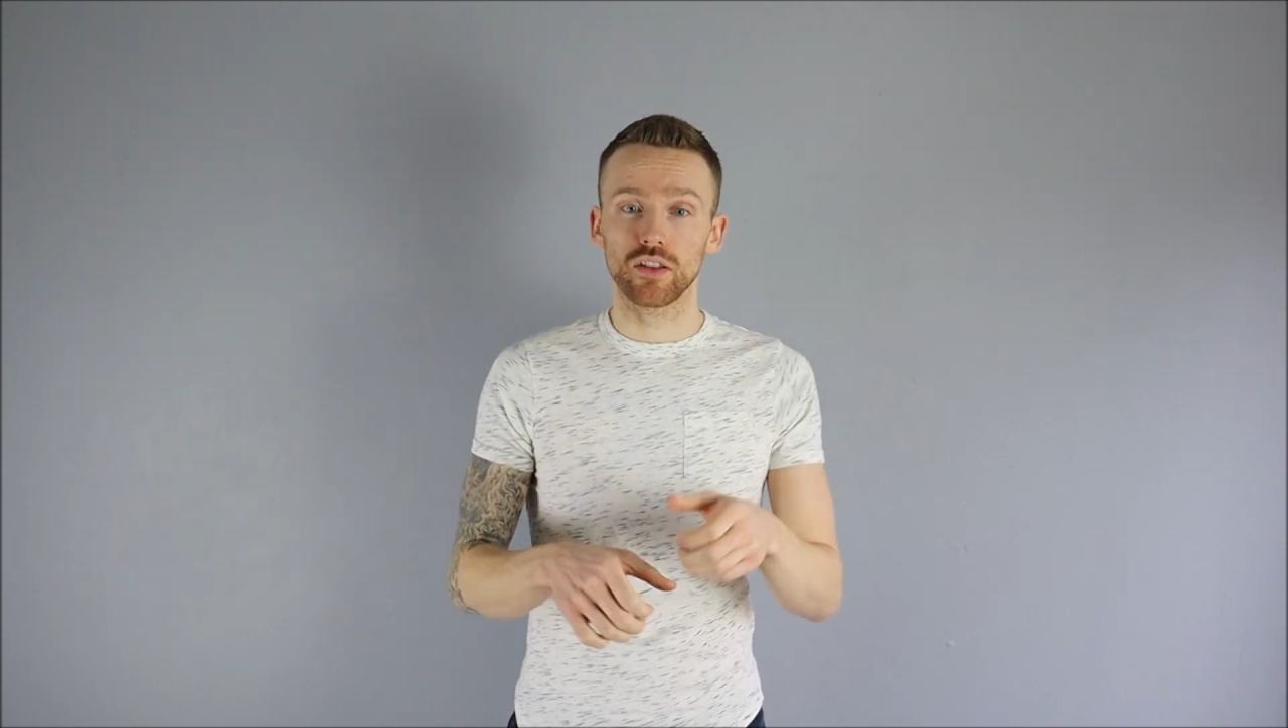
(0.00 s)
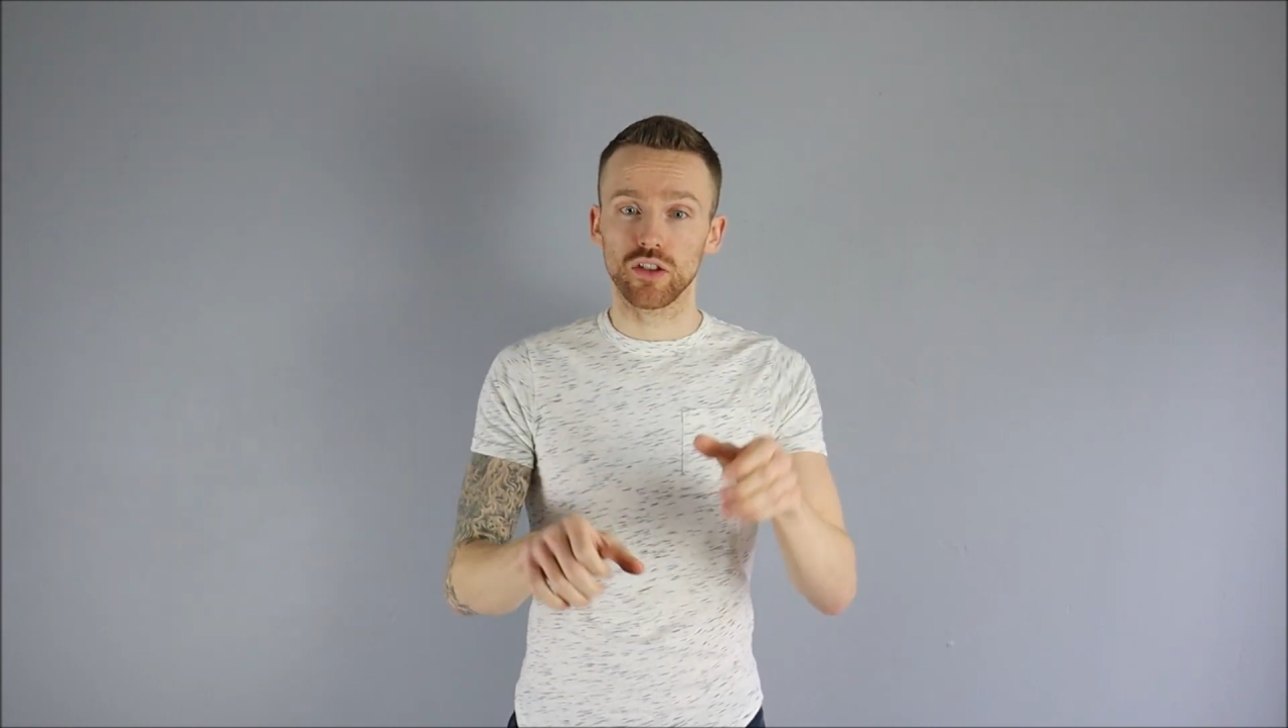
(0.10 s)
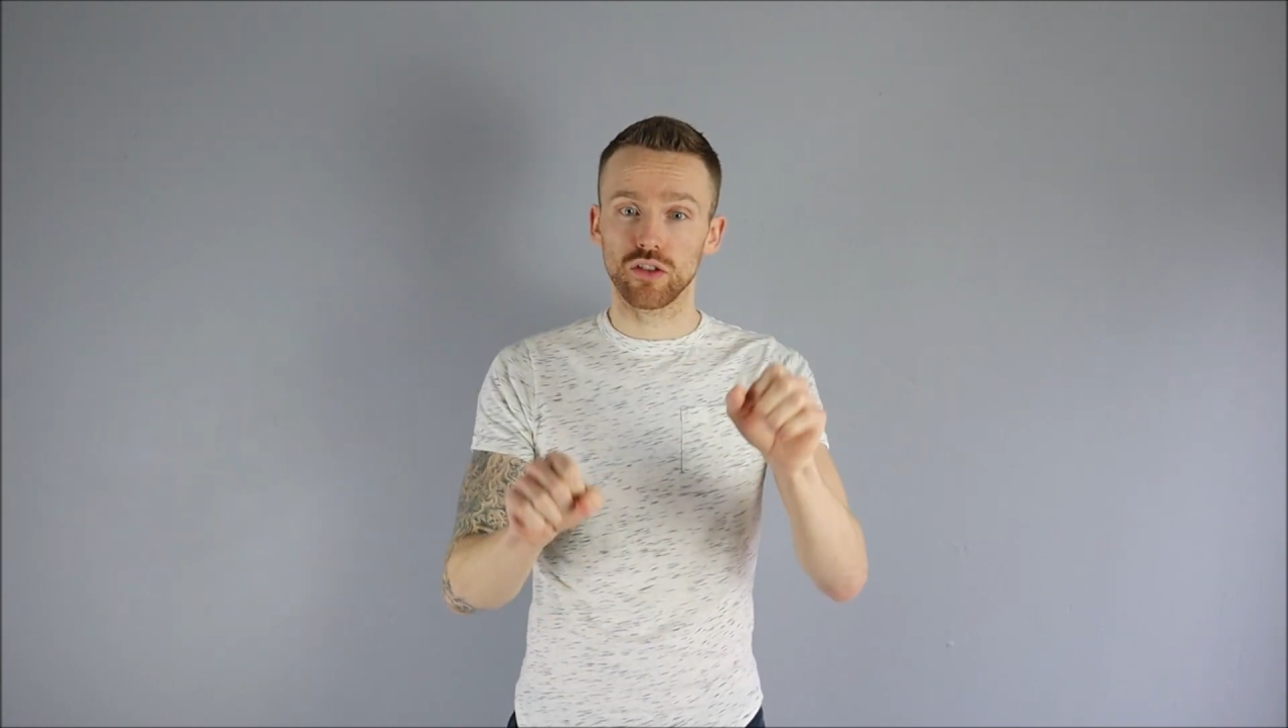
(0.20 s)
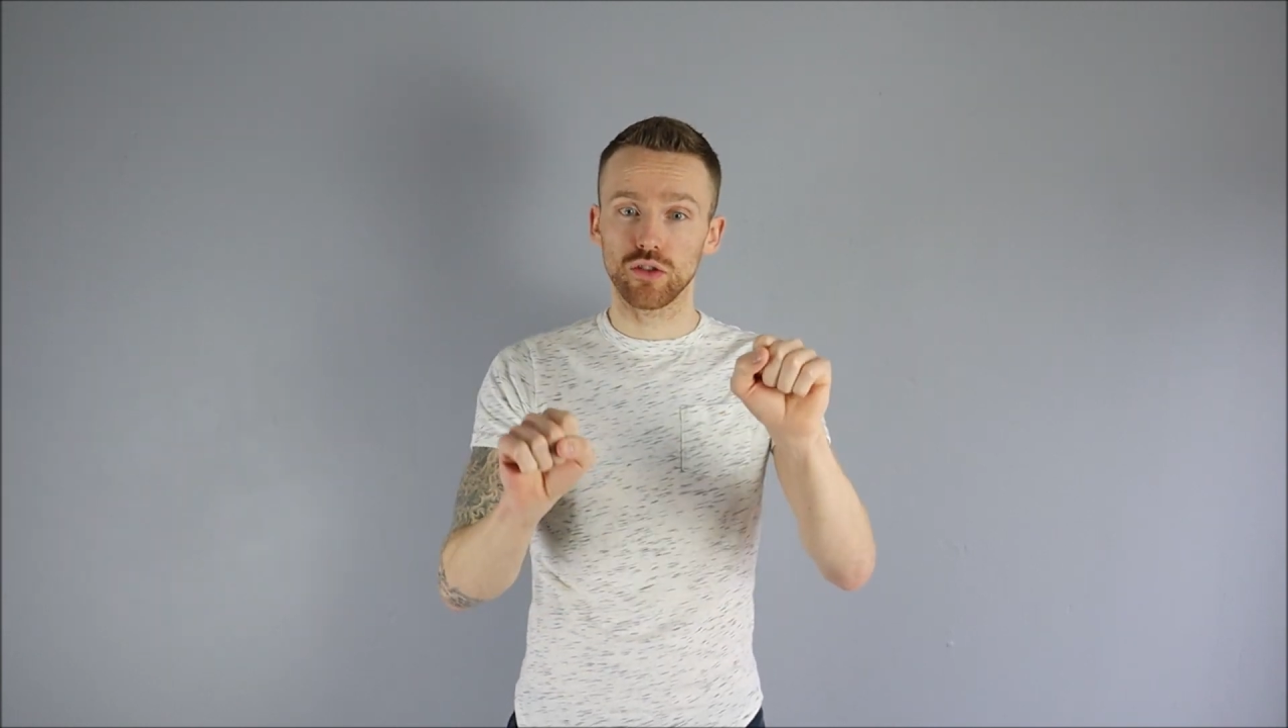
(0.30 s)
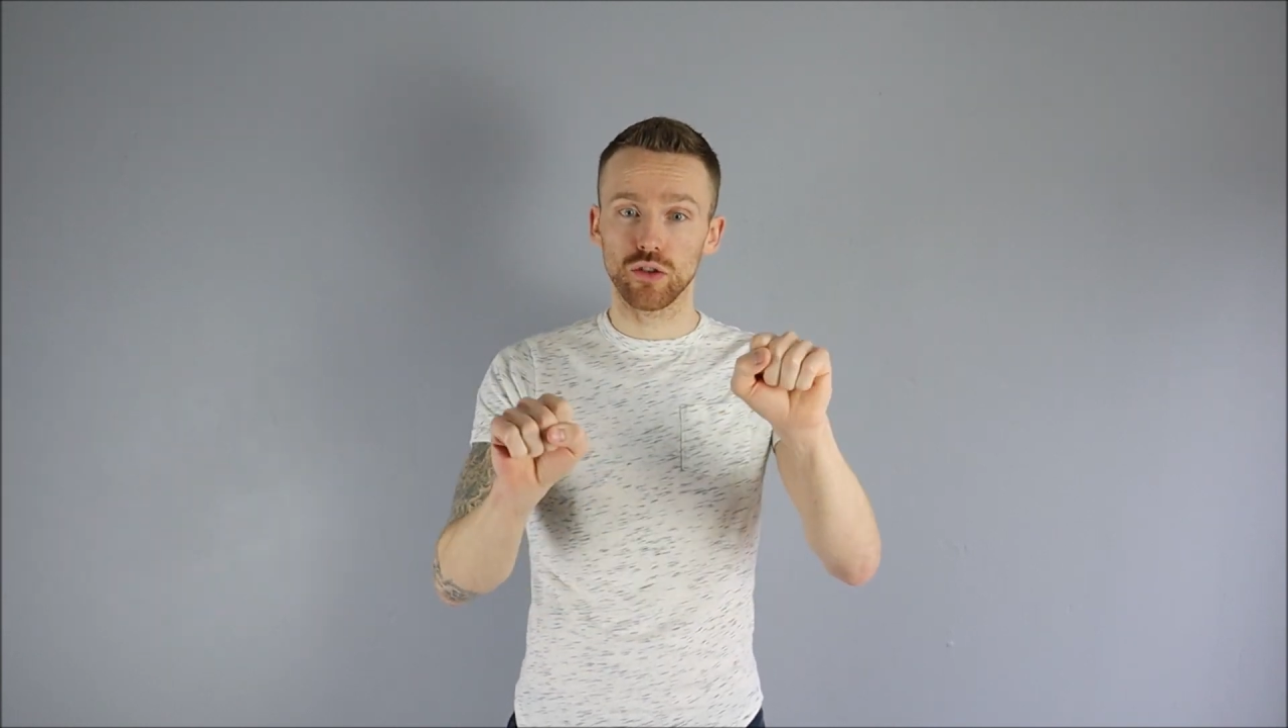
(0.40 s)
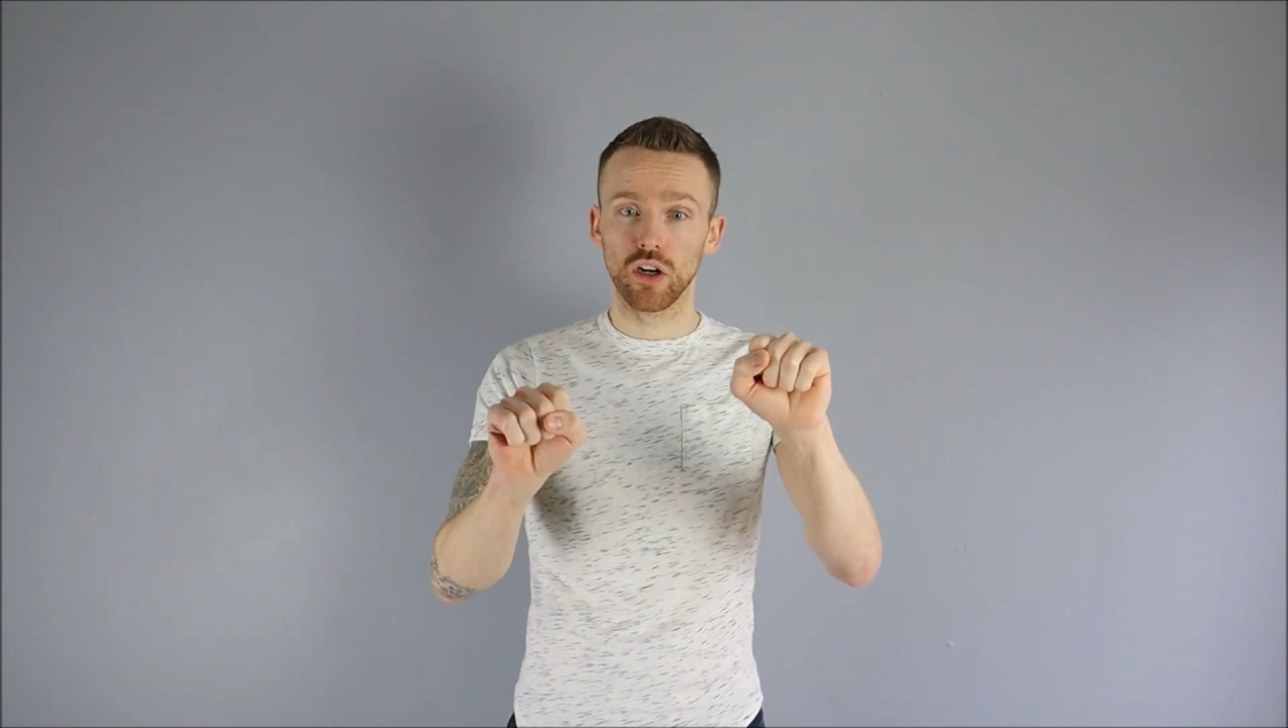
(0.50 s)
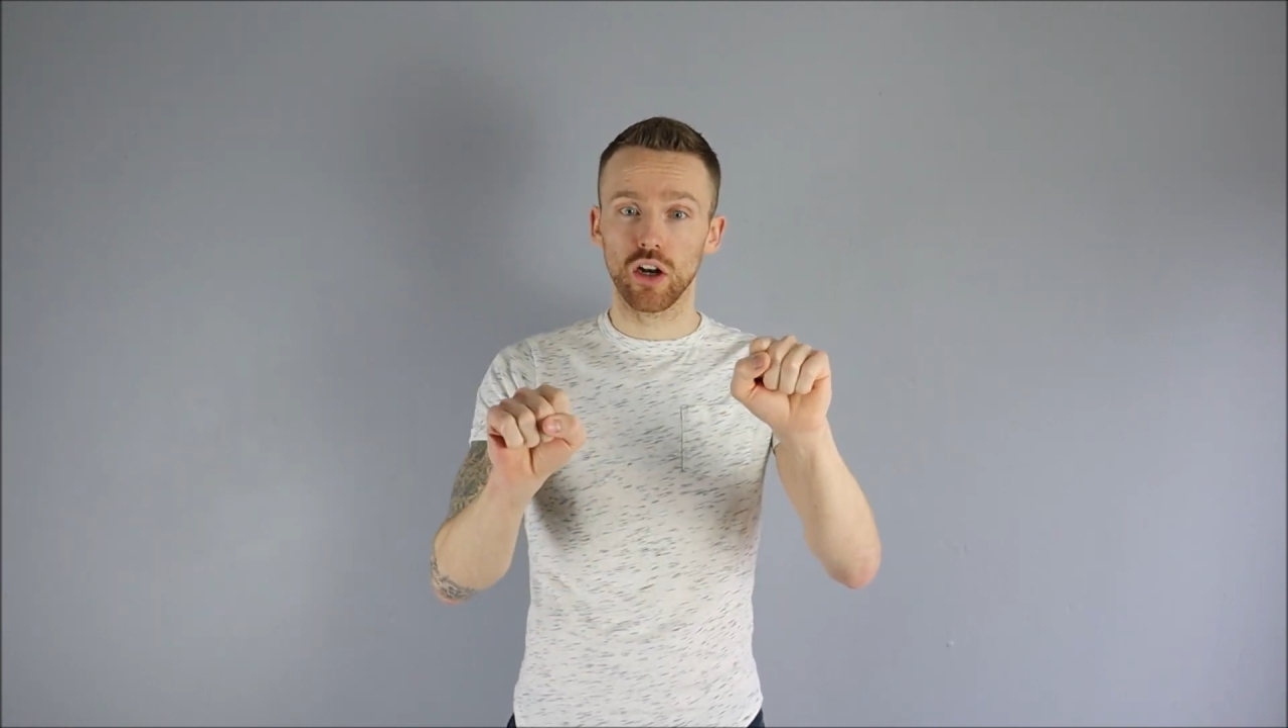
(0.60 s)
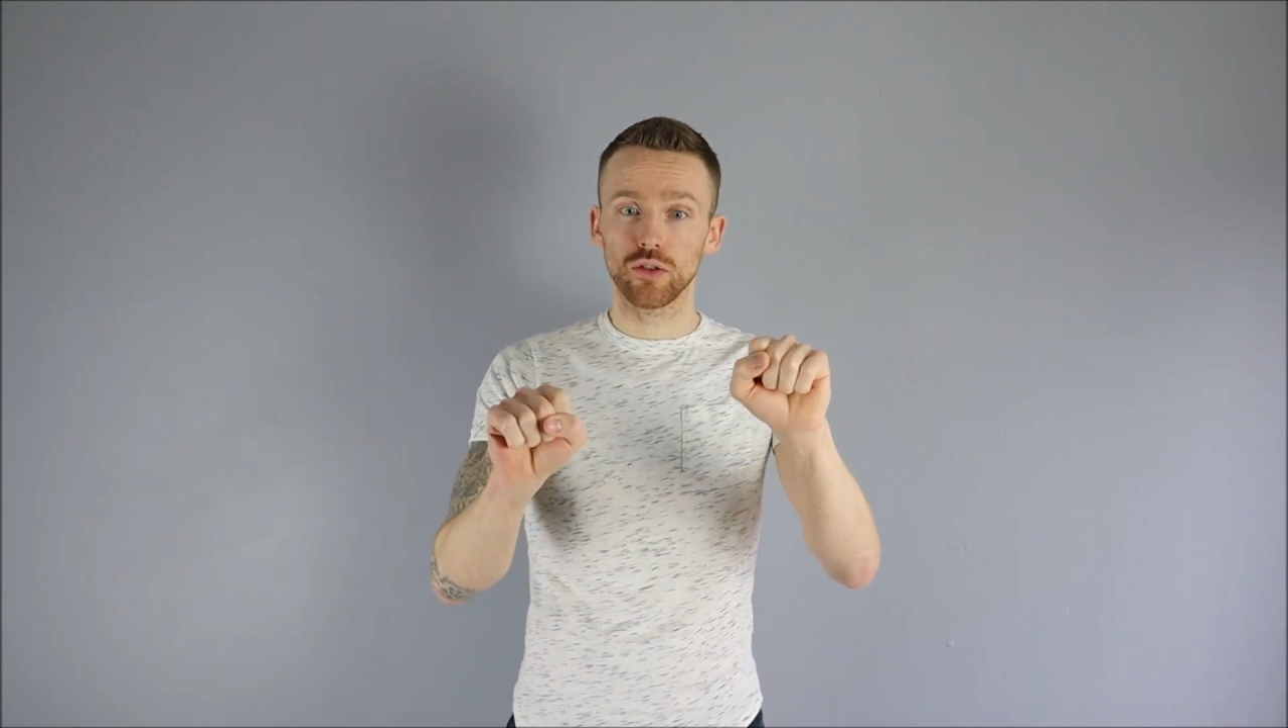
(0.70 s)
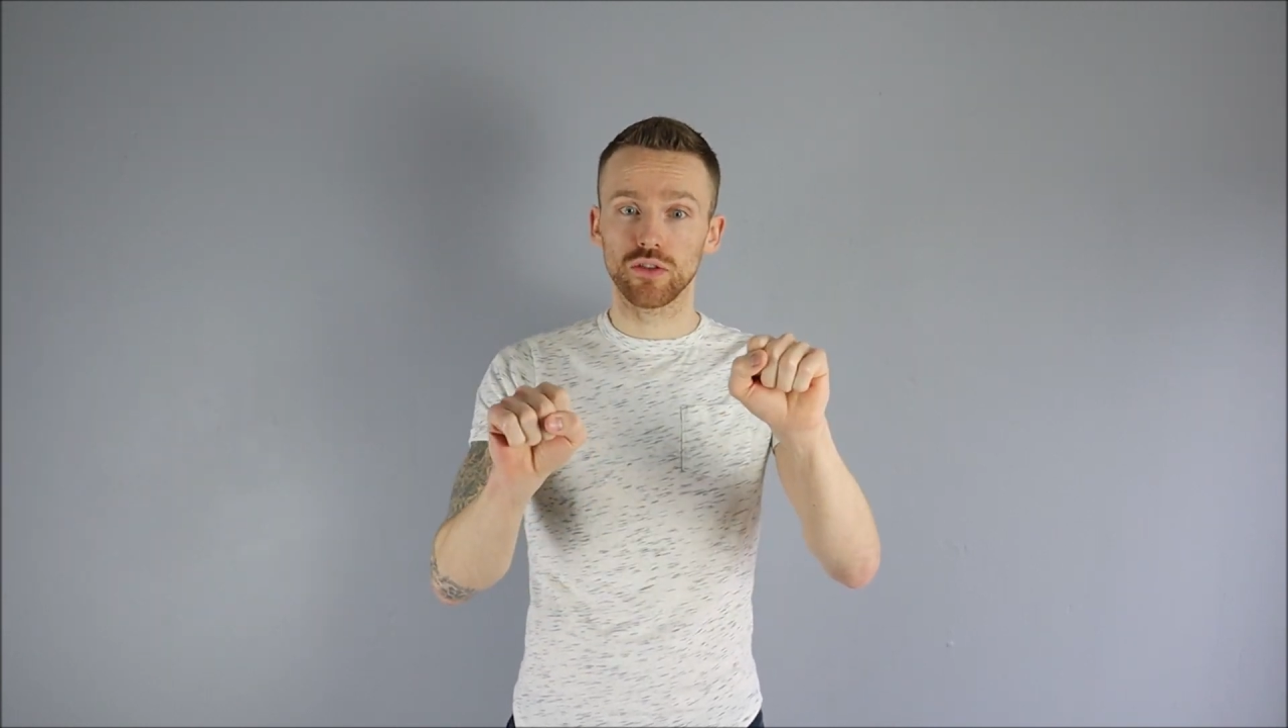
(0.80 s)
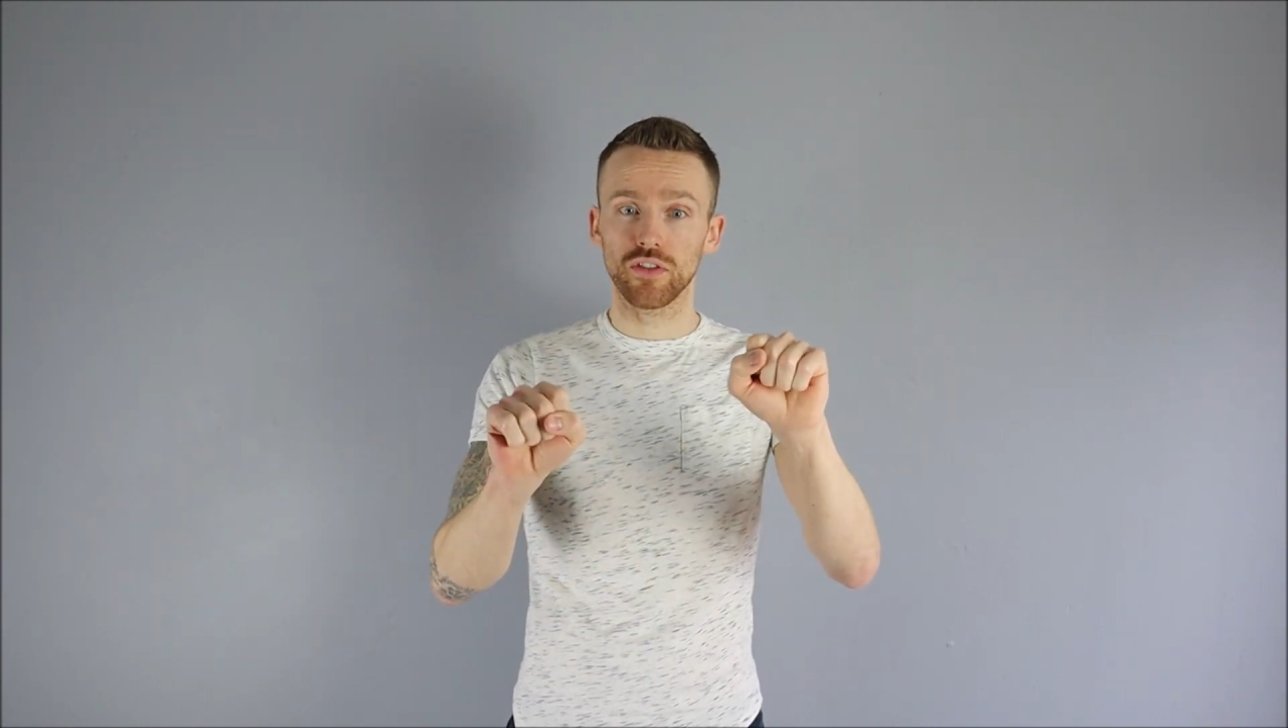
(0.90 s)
to just two closed